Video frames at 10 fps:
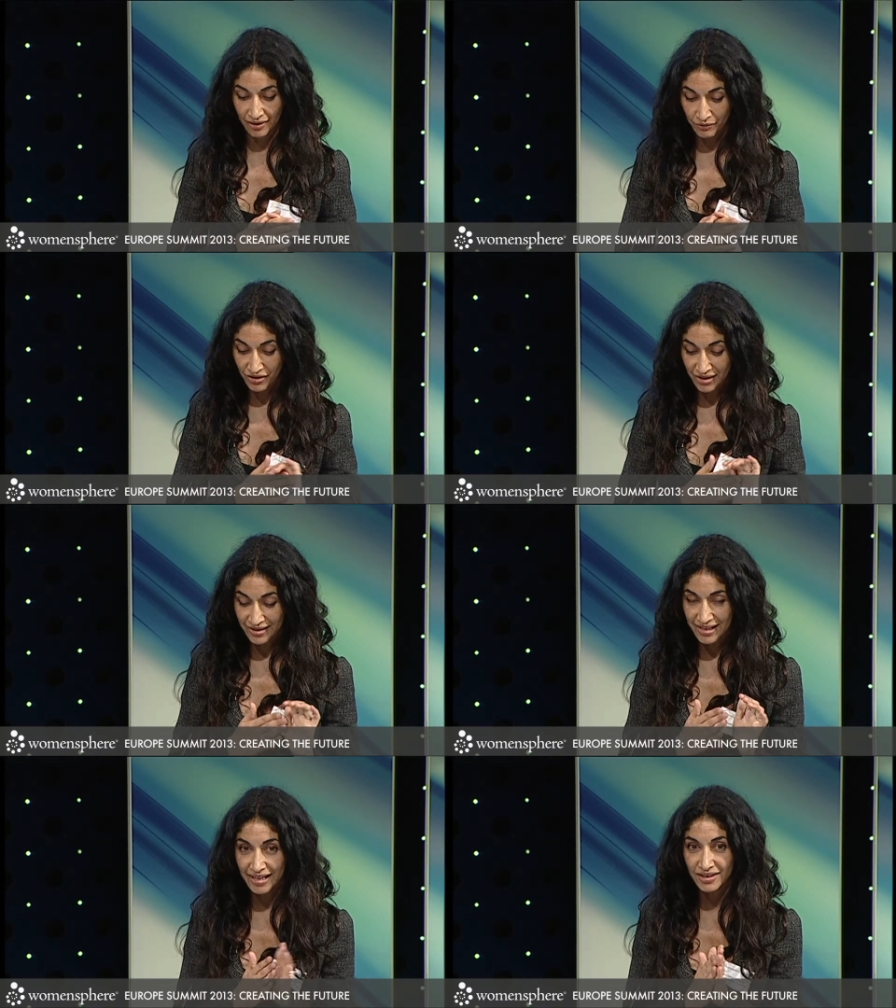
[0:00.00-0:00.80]
And I'm just
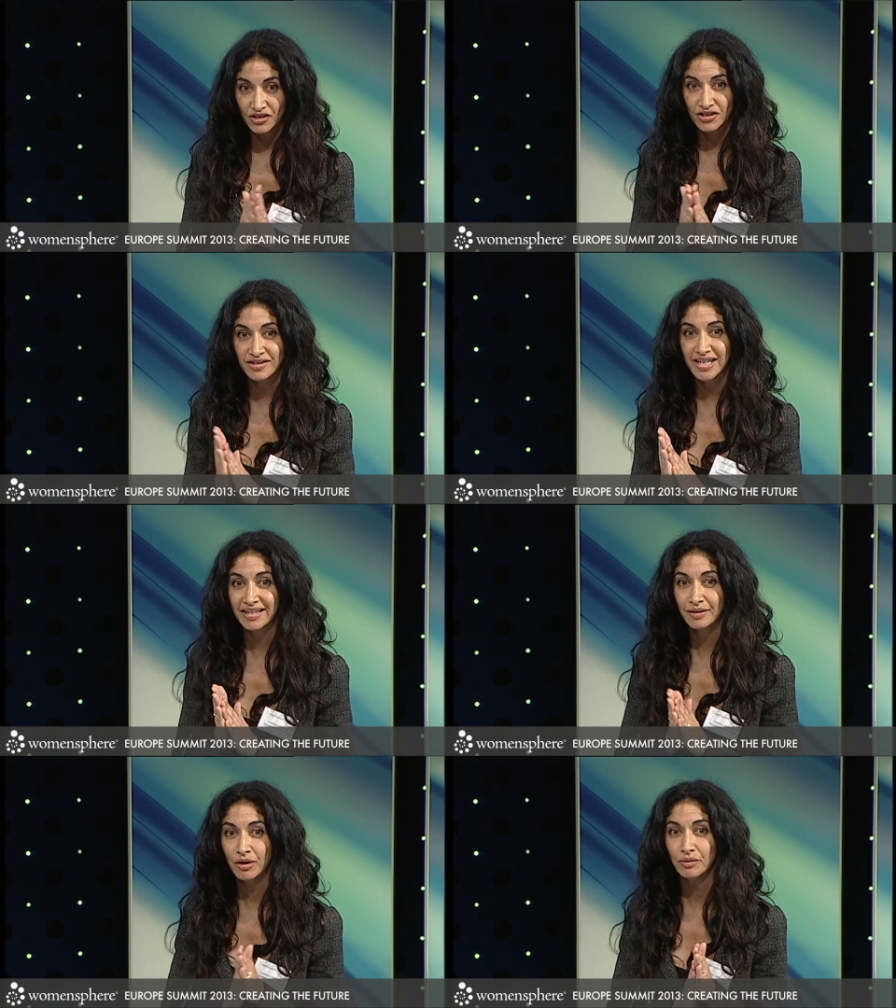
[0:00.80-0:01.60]
going to
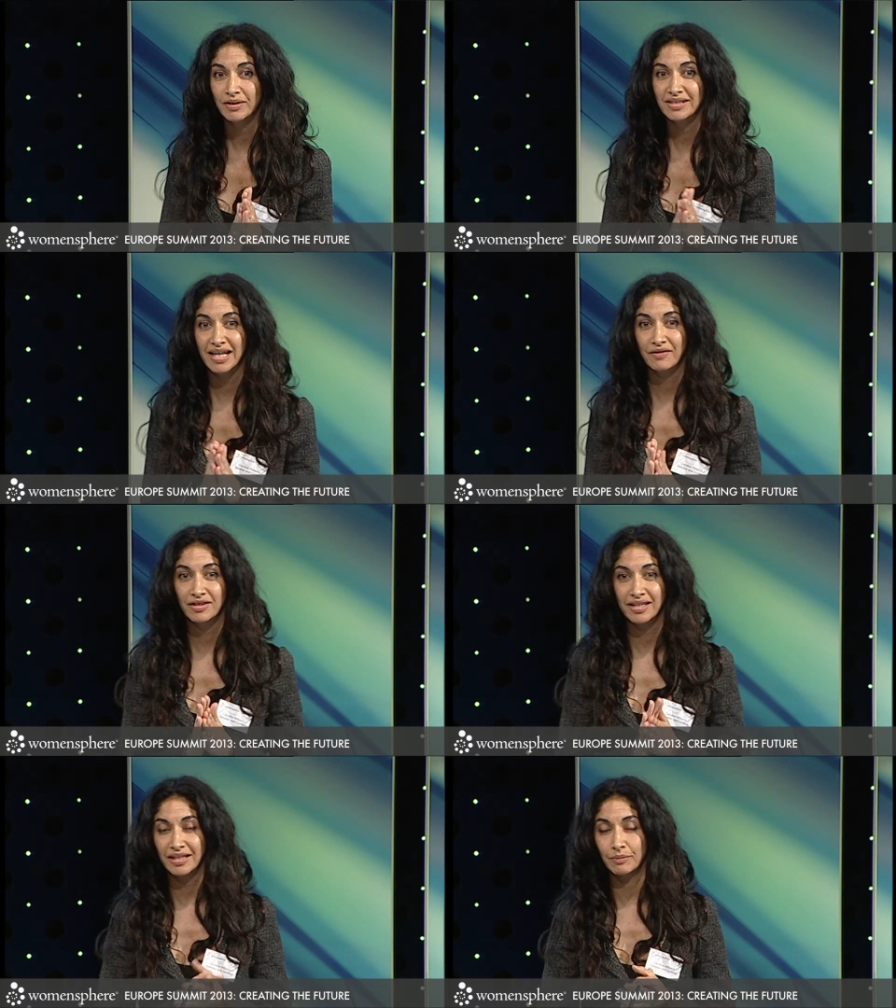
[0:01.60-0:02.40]
take a moment to have
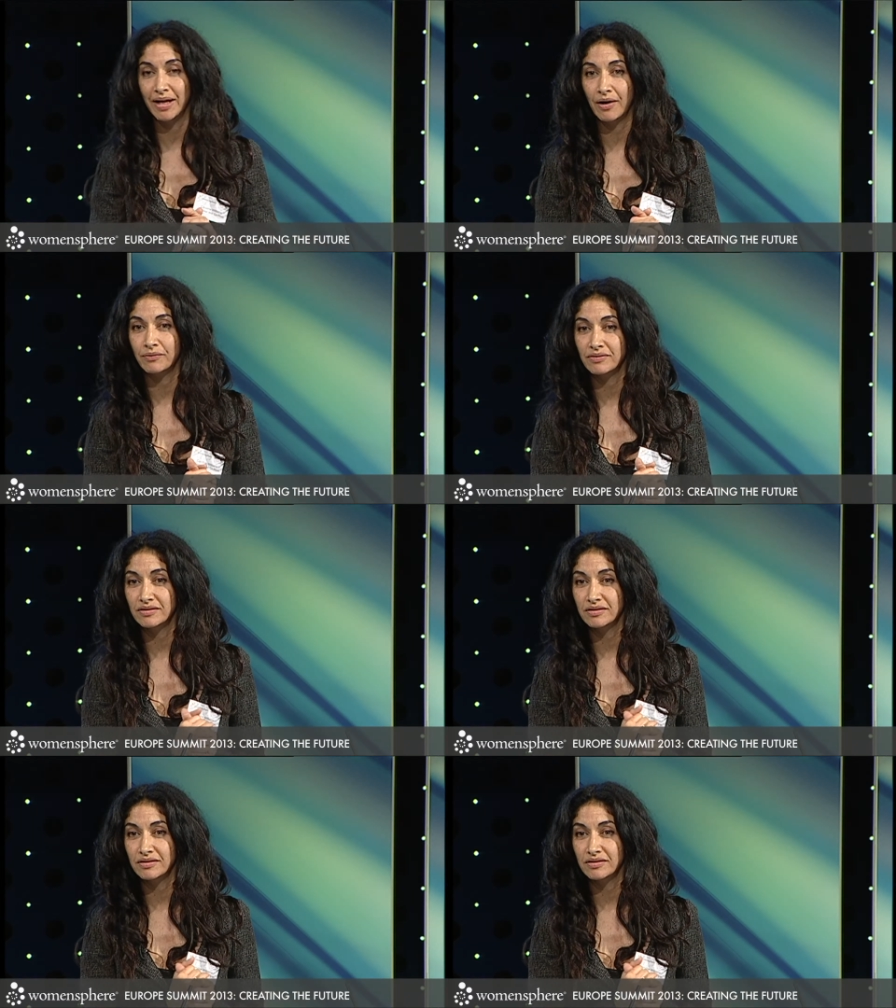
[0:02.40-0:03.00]
a think about